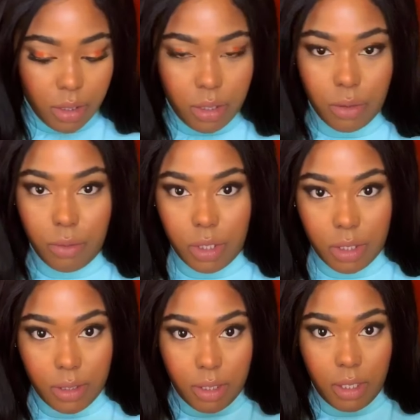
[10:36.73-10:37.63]
So we
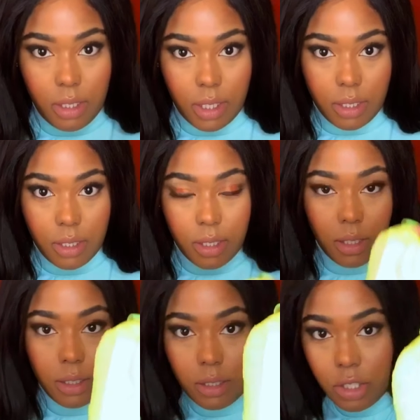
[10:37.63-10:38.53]
shall see. This is
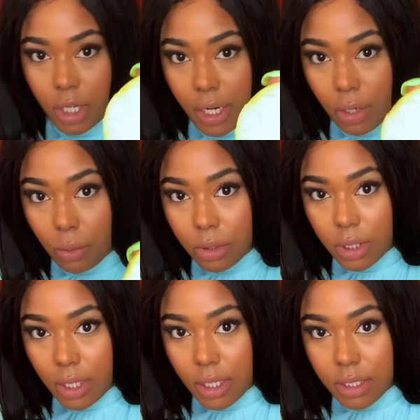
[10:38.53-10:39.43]
a chayote,
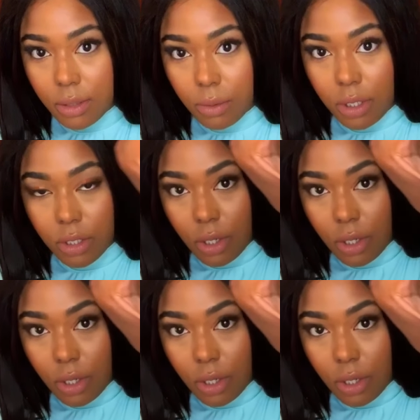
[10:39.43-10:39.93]
I guess is what it's